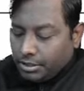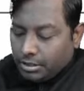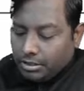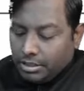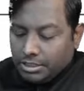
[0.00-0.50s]

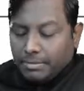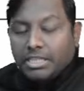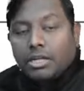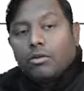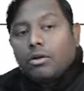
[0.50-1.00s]
this
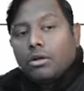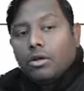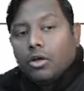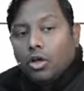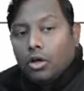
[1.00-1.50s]
methadone.
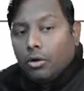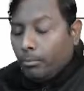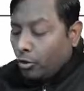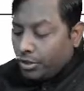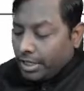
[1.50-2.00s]

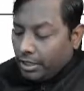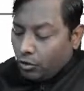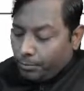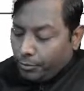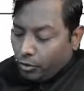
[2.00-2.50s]
Potent
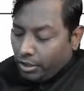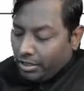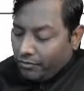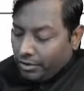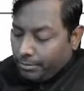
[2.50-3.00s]

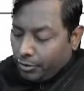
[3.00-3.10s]
opioid will be